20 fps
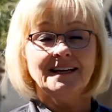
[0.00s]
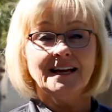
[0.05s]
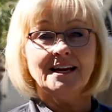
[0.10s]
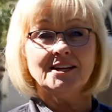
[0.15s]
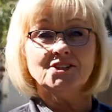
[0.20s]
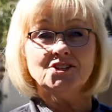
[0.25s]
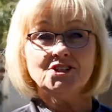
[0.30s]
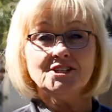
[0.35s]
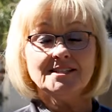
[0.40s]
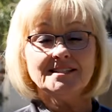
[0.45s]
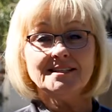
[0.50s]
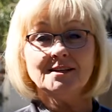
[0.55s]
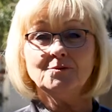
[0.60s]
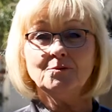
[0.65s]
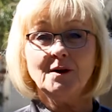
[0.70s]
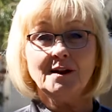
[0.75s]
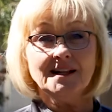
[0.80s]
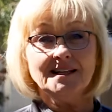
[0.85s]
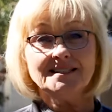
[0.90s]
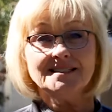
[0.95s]
And she said,
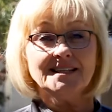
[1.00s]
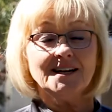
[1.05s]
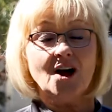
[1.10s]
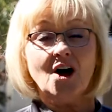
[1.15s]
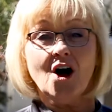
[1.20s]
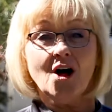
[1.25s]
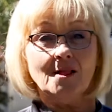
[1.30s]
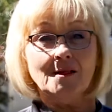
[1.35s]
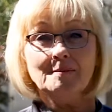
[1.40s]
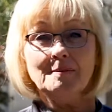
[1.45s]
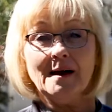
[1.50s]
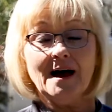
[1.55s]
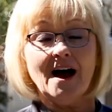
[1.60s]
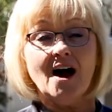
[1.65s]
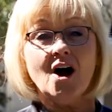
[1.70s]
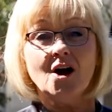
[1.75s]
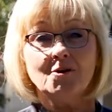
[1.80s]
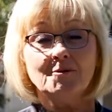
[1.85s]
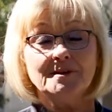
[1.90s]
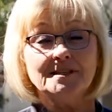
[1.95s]
"Well, isn't all about our